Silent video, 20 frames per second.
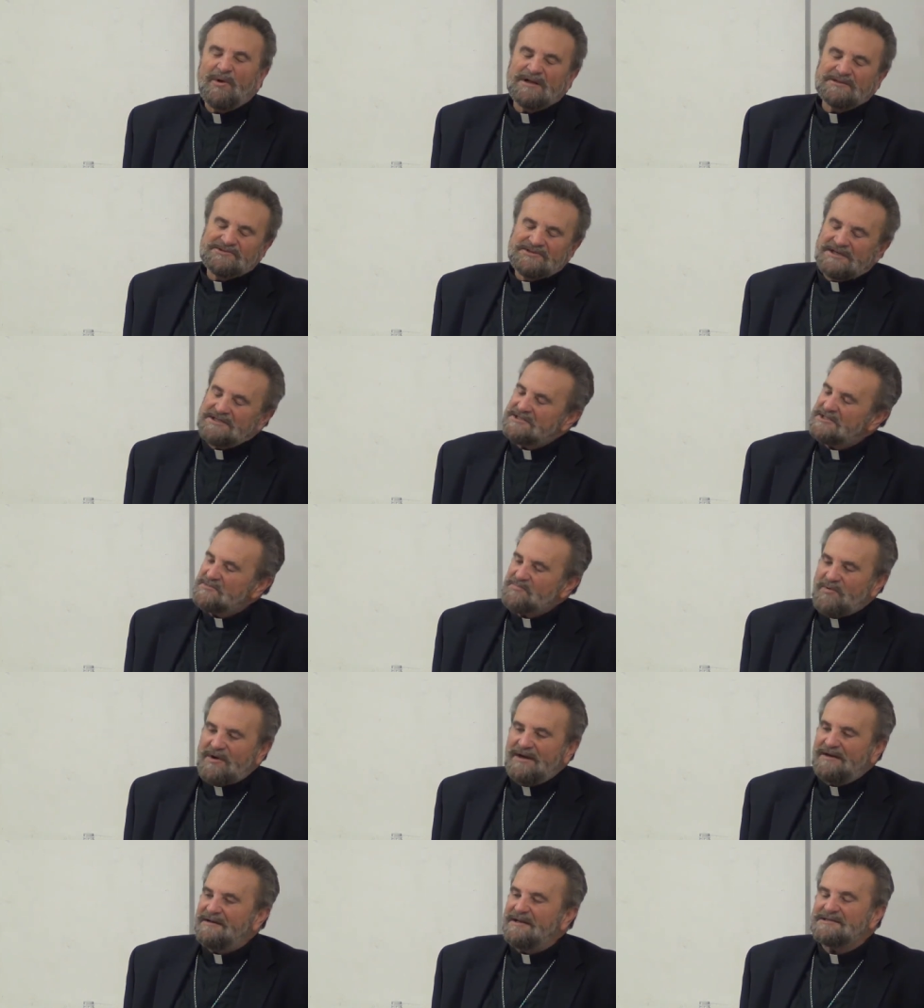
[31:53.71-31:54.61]
Well, Jesus'
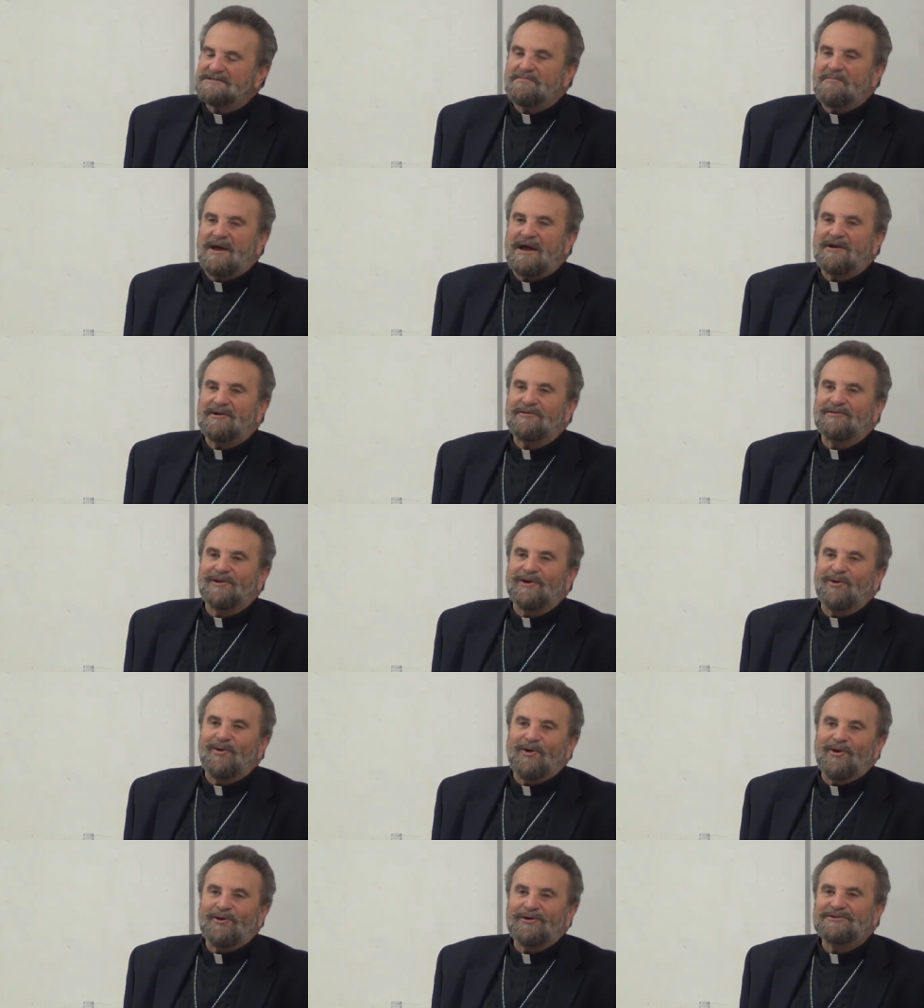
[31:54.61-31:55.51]
prayer doesn't matter. The
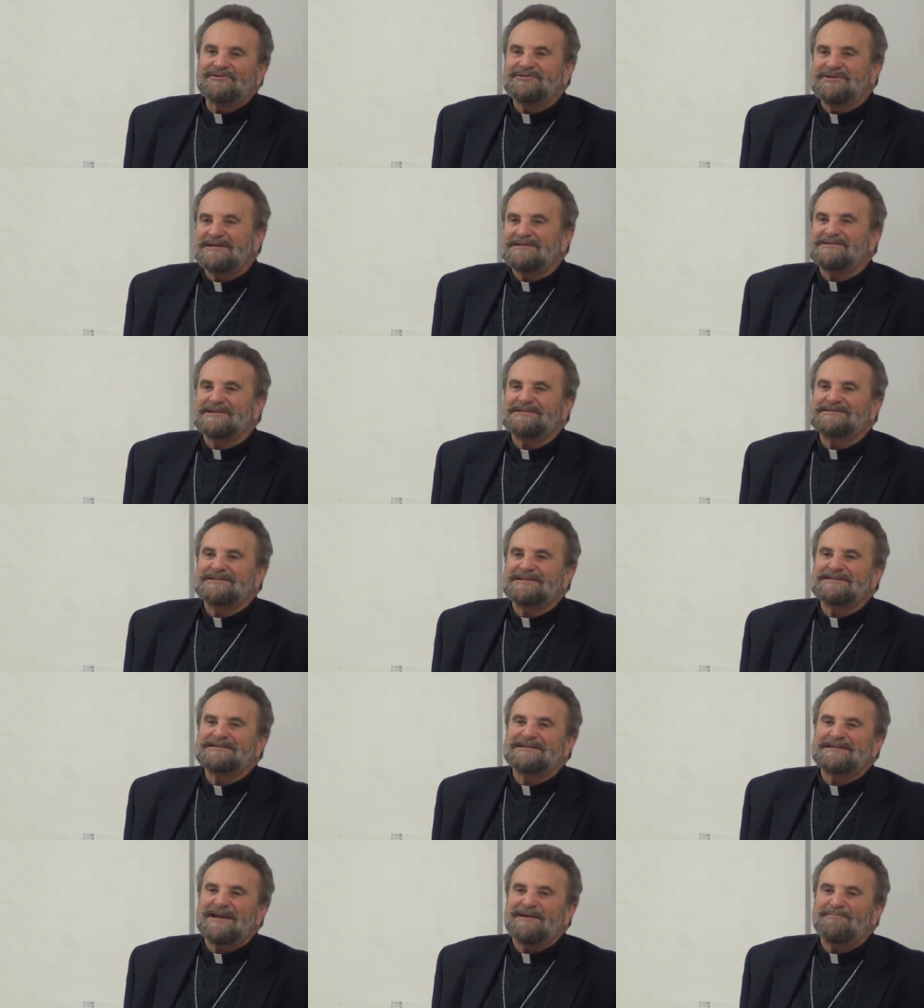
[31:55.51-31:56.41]
Lord, Jesus, is
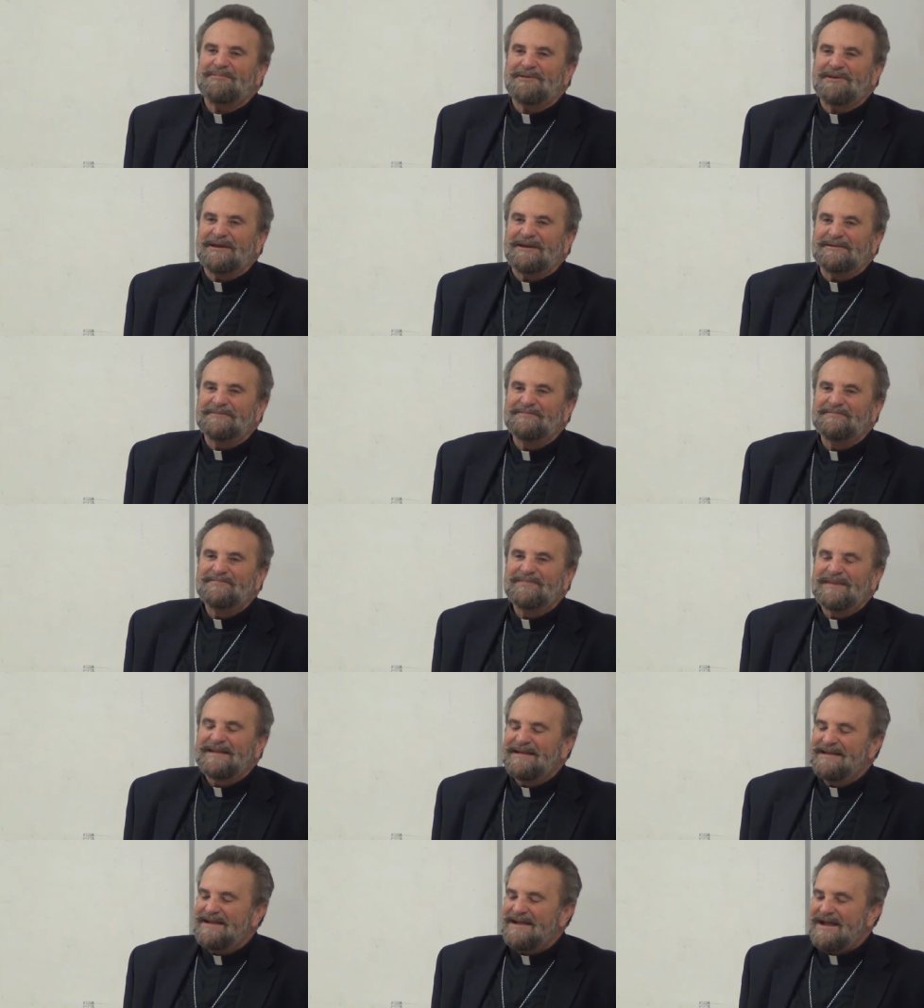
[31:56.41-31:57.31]
the same thing.
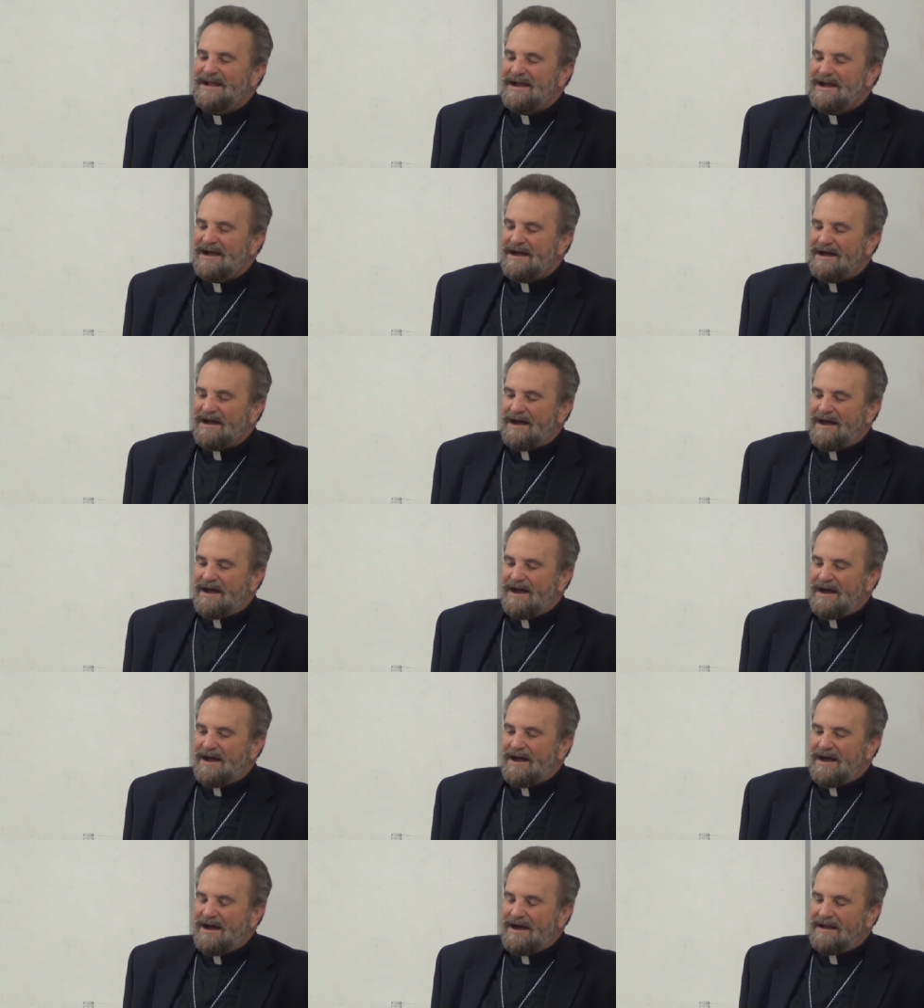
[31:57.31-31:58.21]

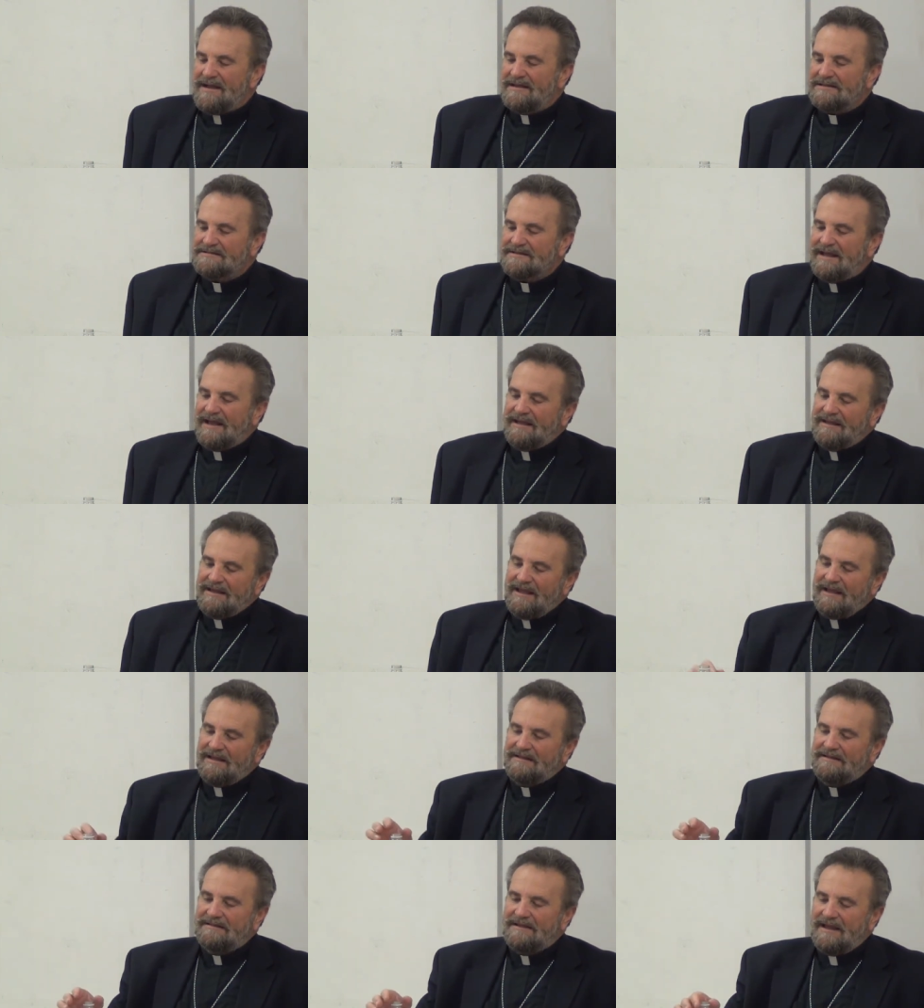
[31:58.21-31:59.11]
It's like
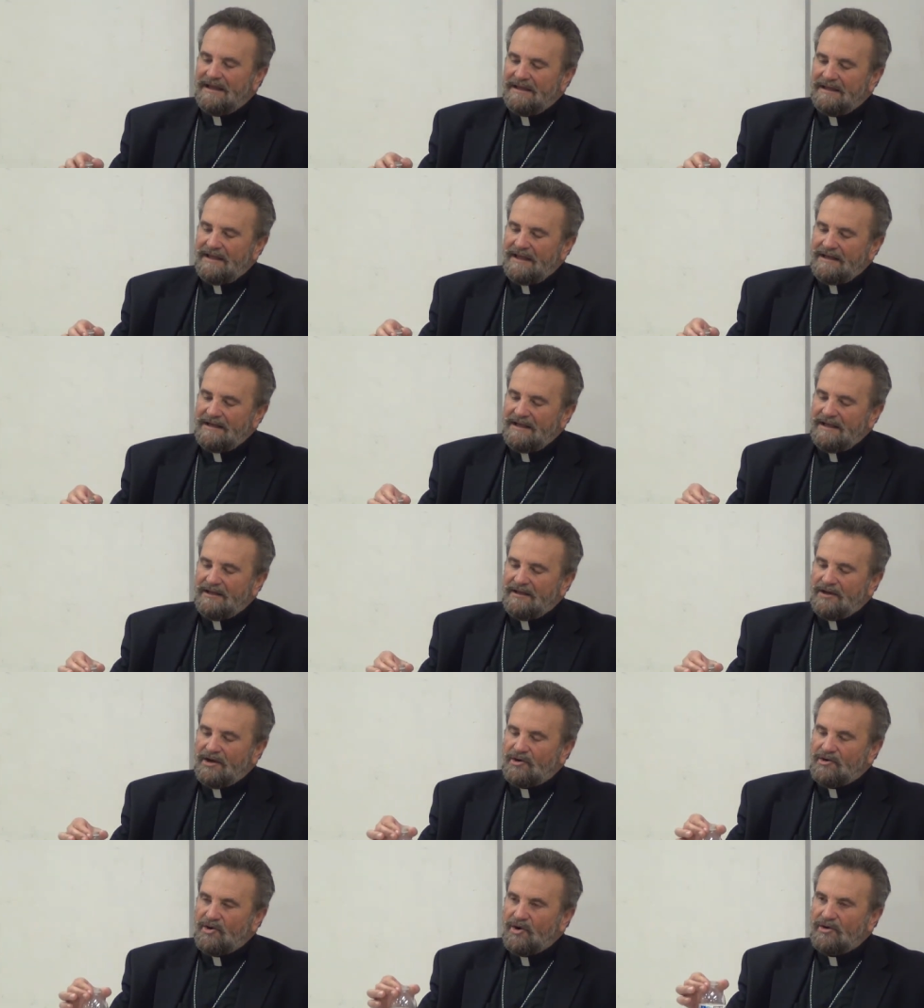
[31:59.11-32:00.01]

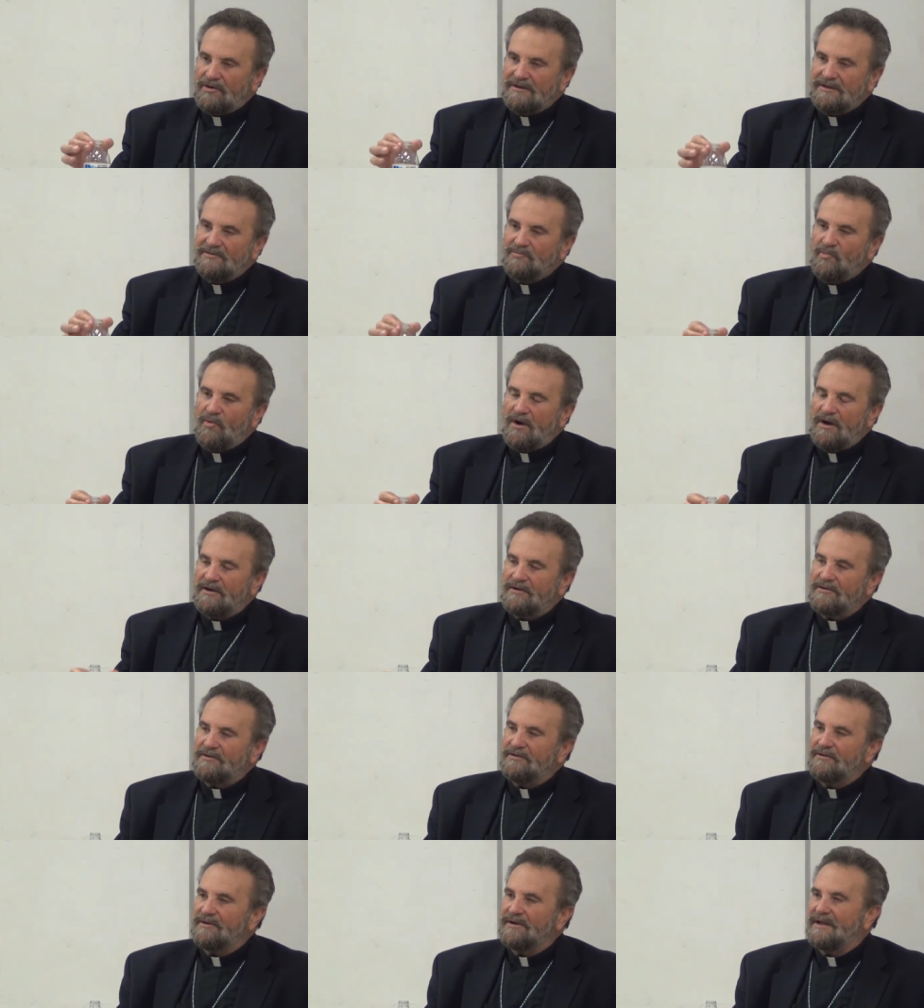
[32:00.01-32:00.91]
getting a Kirkland
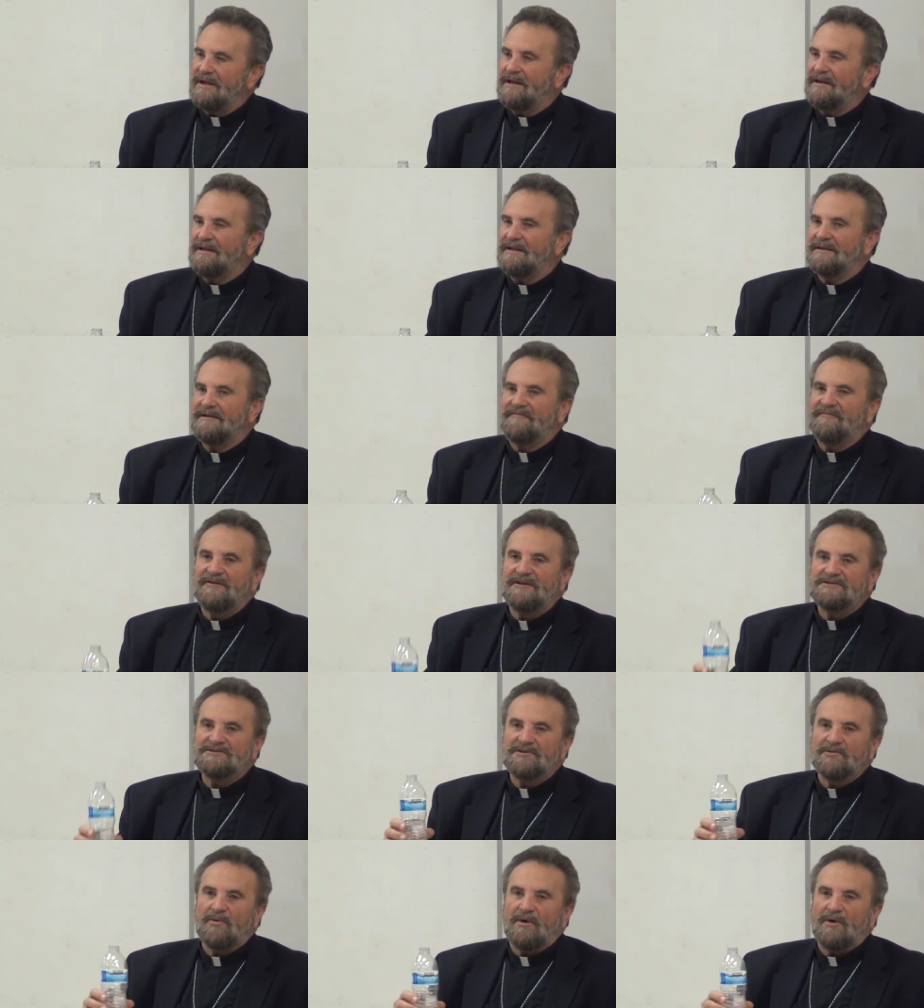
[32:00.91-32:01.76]
water or getting a Fiji